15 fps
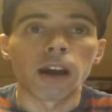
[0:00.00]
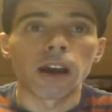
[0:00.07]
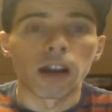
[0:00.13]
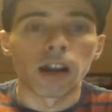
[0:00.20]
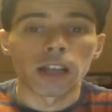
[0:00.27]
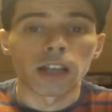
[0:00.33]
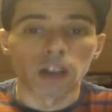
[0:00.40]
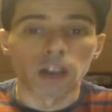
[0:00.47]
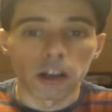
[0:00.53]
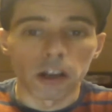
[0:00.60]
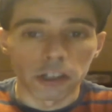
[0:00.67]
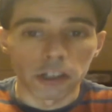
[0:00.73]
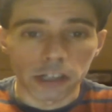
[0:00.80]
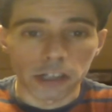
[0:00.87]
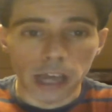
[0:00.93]
on a
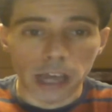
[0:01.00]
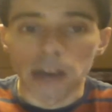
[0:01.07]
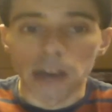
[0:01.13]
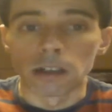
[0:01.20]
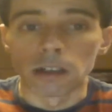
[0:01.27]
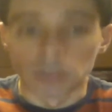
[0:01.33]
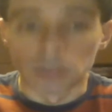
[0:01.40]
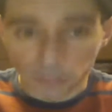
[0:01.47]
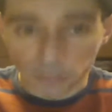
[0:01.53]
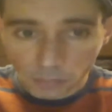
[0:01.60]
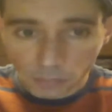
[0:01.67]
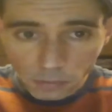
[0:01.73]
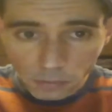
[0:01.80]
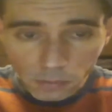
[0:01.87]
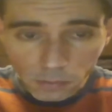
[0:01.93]
larger scale.
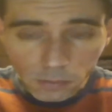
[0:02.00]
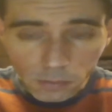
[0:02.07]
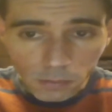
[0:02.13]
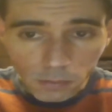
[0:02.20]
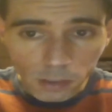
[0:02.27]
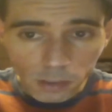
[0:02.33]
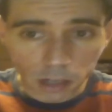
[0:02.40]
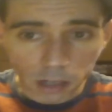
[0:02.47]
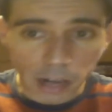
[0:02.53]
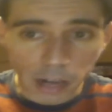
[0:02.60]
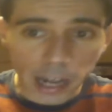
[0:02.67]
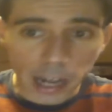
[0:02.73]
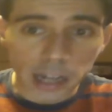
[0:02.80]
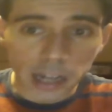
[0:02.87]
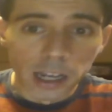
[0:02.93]
Okay,